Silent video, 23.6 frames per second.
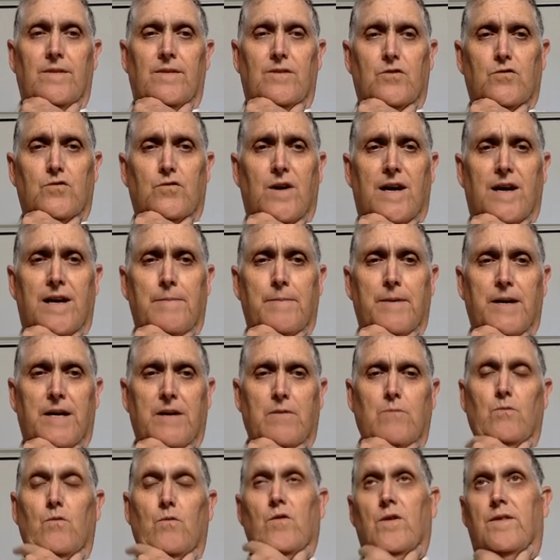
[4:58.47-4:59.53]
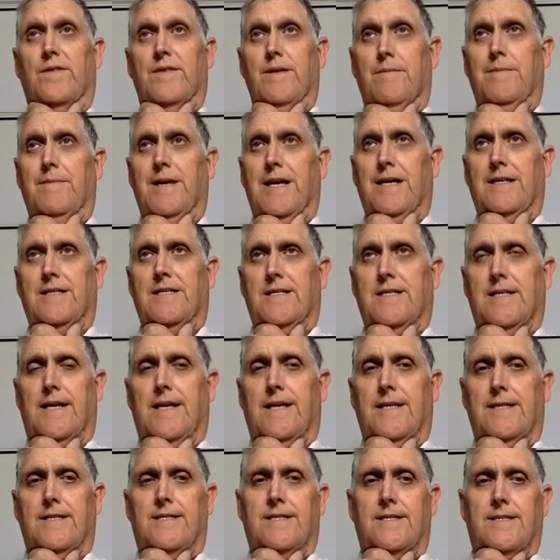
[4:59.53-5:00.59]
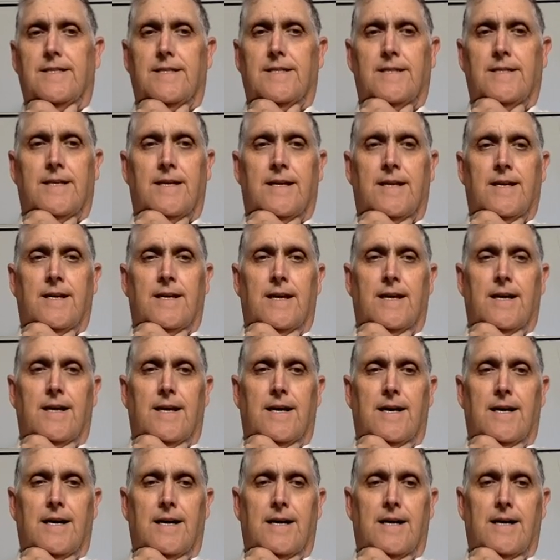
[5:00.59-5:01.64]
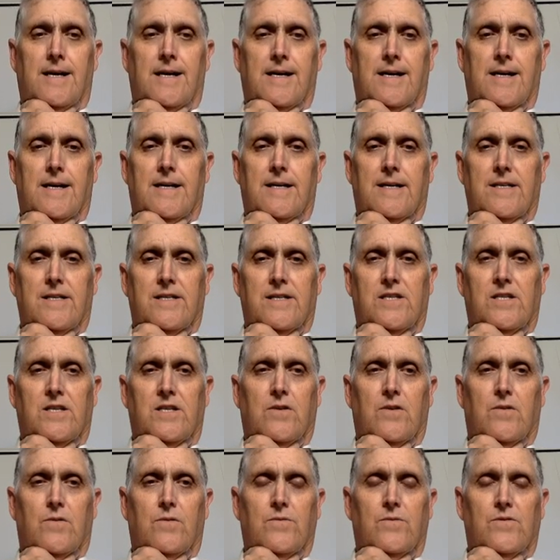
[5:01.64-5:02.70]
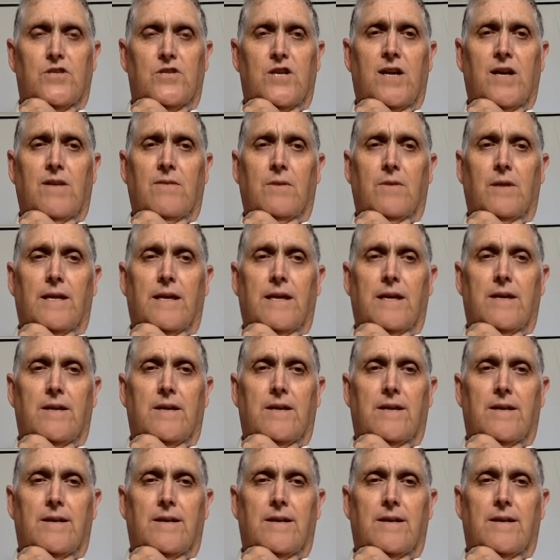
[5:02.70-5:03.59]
try to pick a word that makes sense. Uh, so generally,